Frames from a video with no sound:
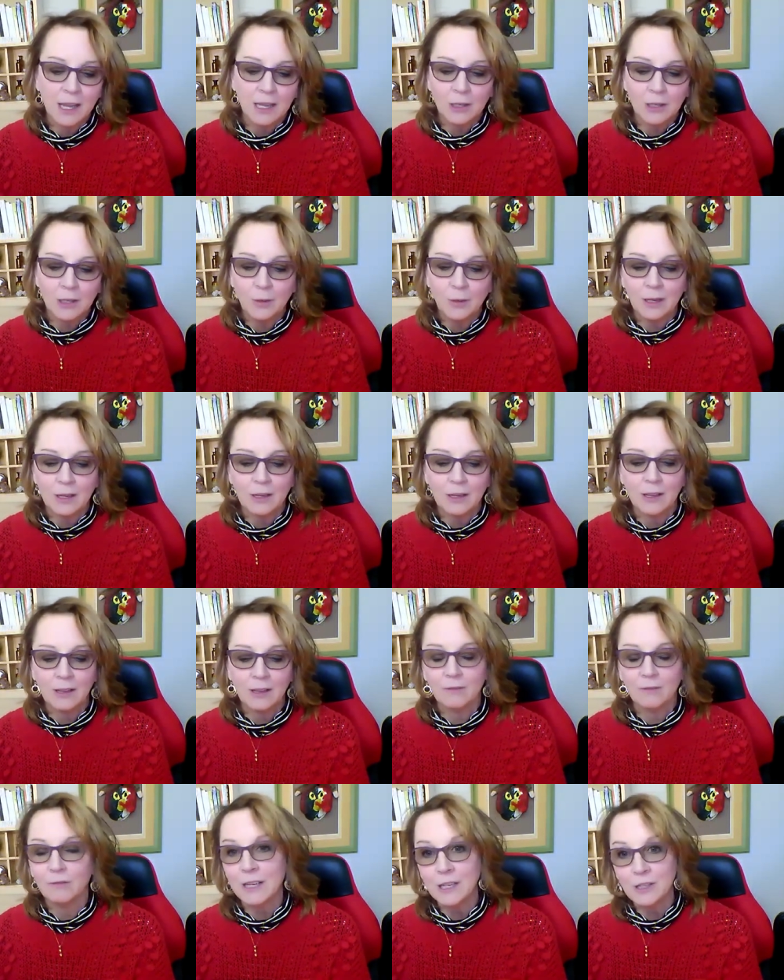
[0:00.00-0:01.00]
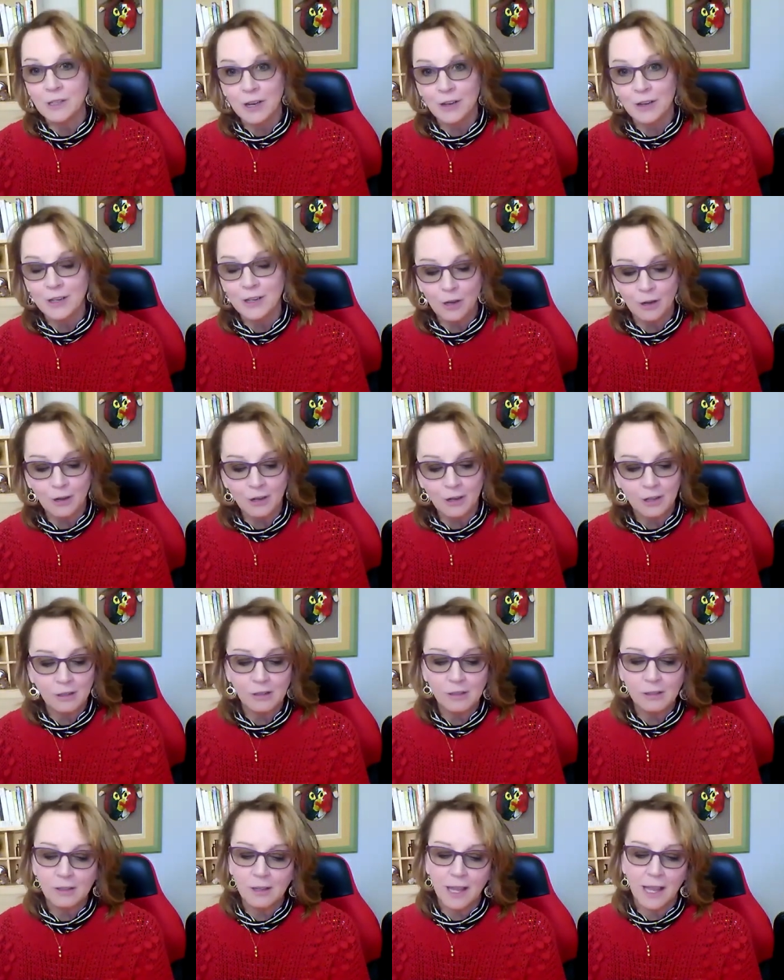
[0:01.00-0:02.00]
you can read Sheri's
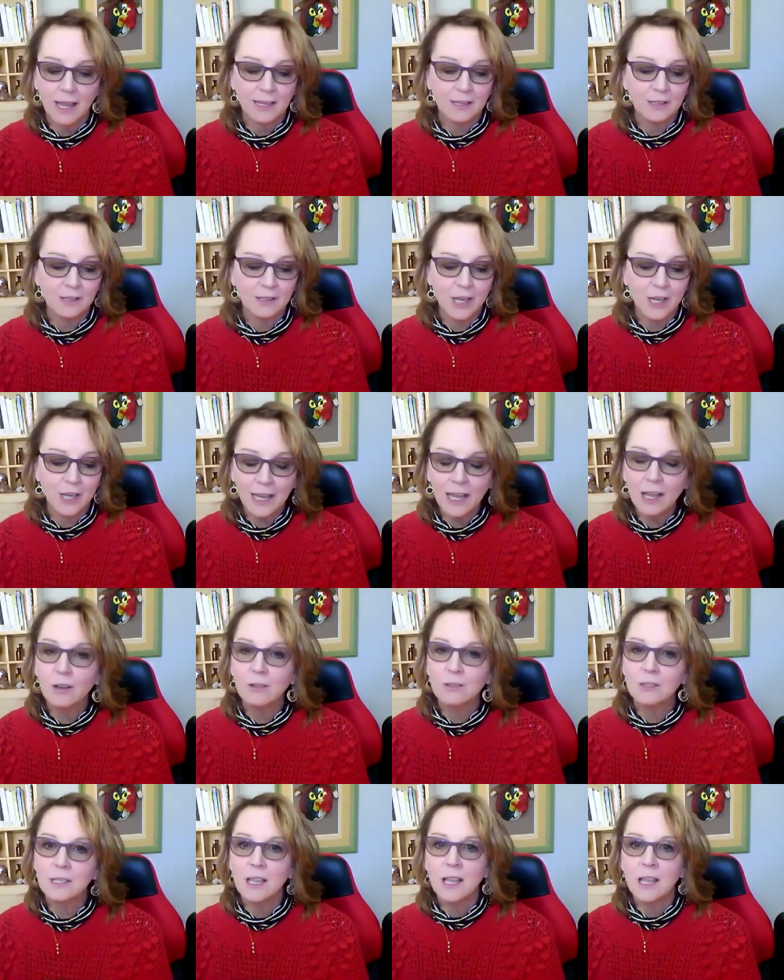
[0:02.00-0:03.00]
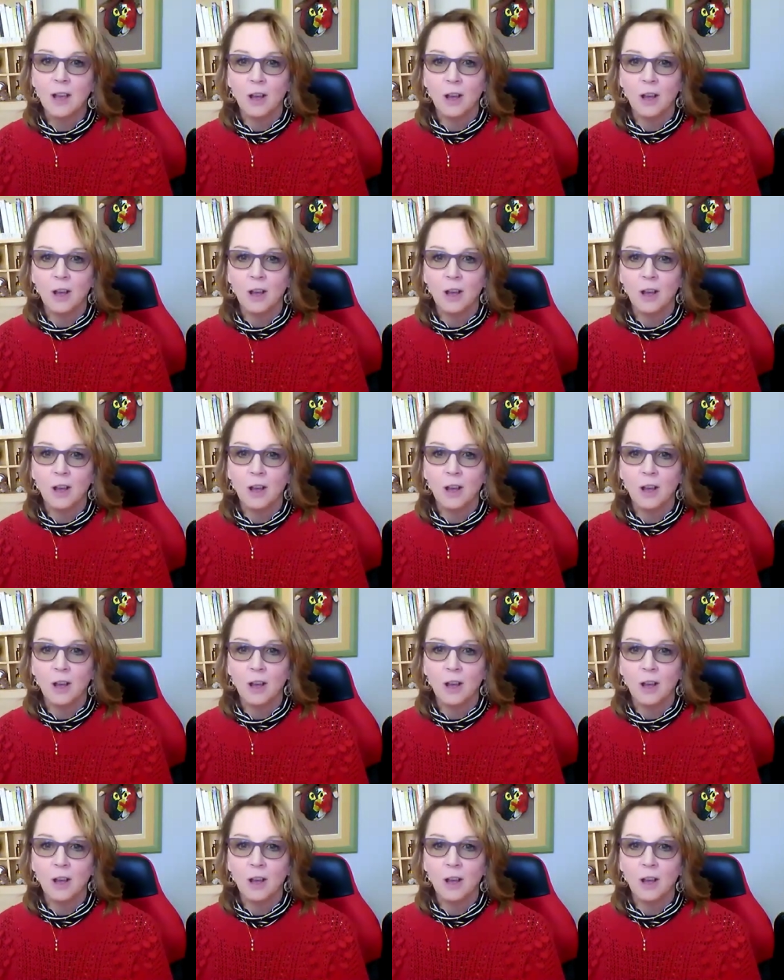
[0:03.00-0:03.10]
article and check out